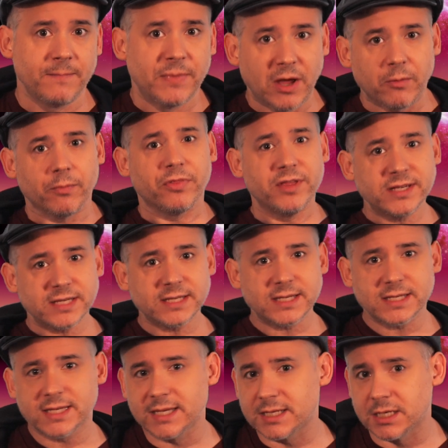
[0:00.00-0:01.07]
Now, this is a
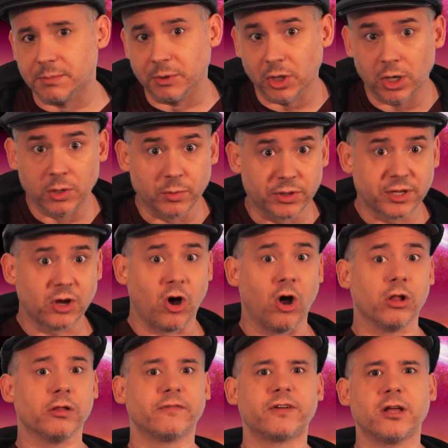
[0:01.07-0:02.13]
system along with
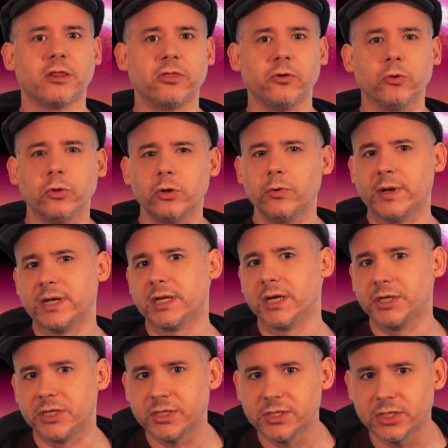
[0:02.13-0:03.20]
Call of Cthulhu and
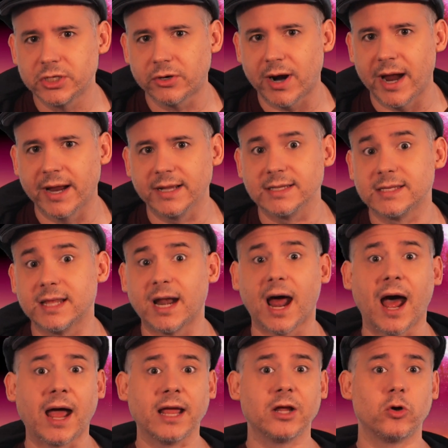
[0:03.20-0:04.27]
Dungeons & Dragons that
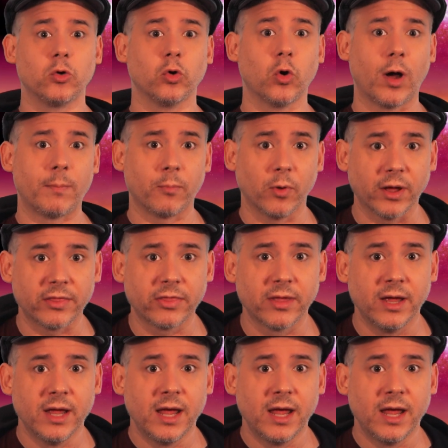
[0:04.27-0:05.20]
I grew up with,